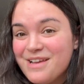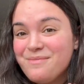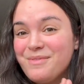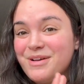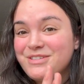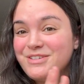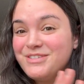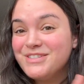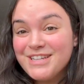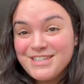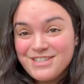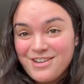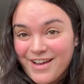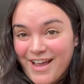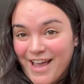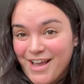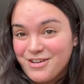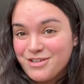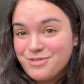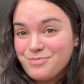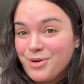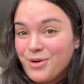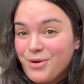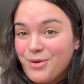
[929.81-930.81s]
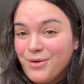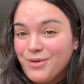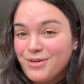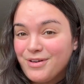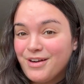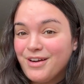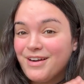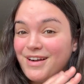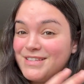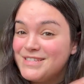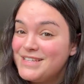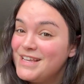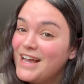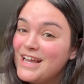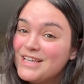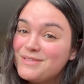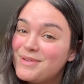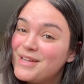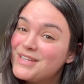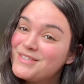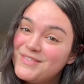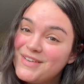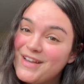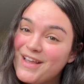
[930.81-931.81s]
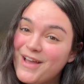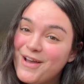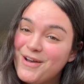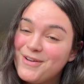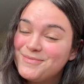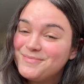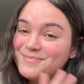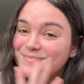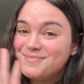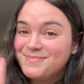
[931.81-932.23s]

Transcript: I'm also on TikTok, Angel's Book Corner, and I'll see you guys in the next video.